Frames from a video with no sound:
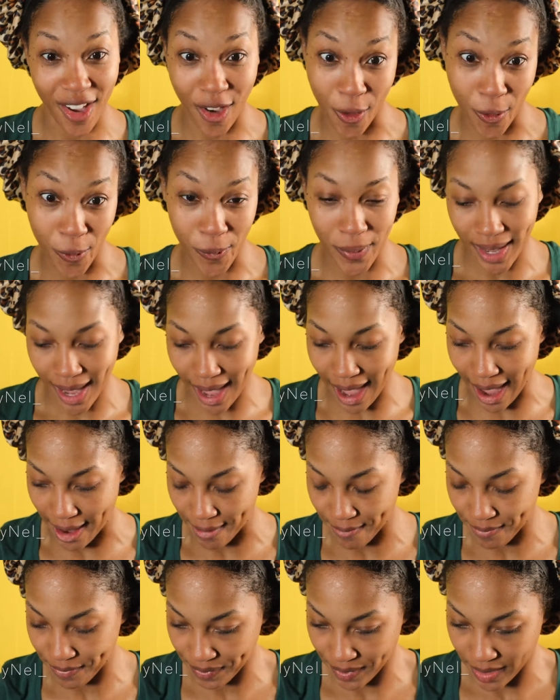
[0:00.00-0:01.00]

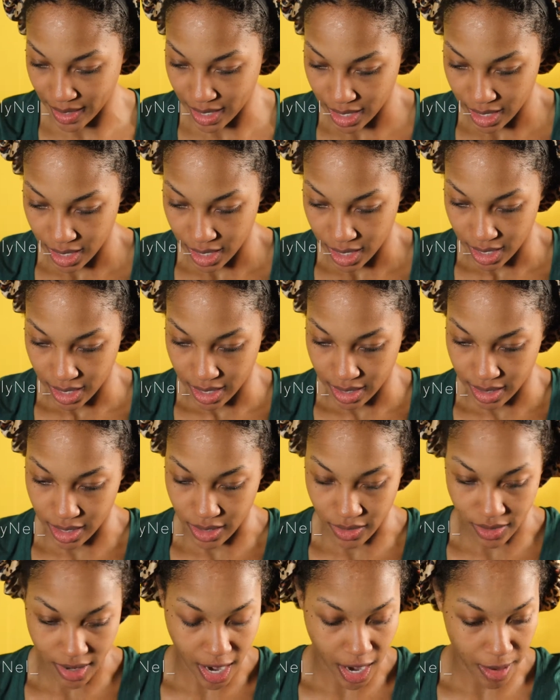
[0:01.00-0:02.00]
Okay,
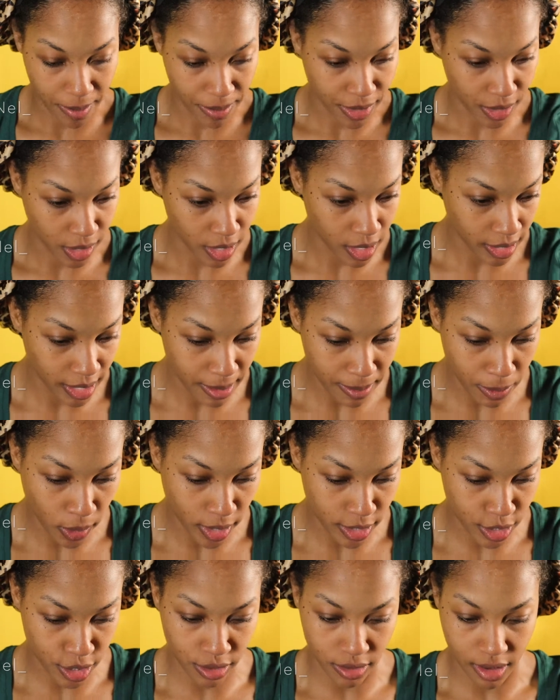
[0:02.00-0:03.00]
so now I'm thoroughly
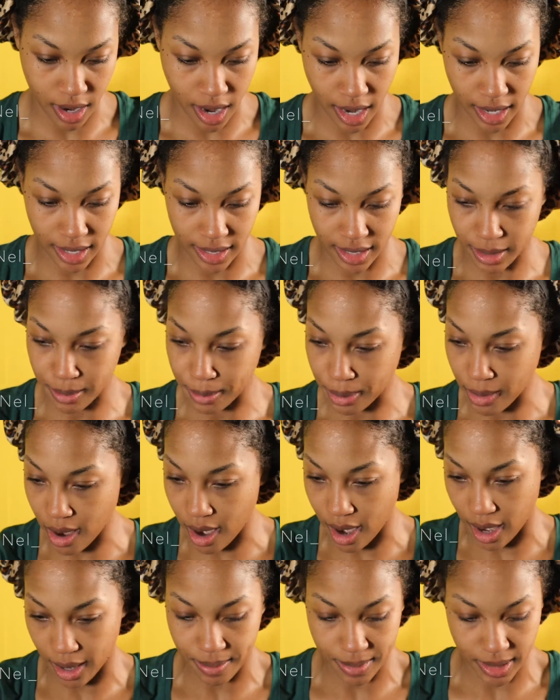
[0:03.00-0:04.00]
moisturized and
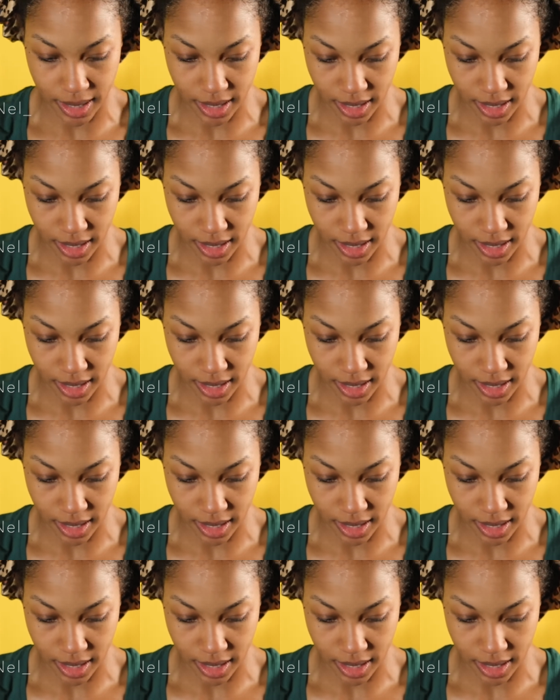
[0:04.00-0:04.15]
primed.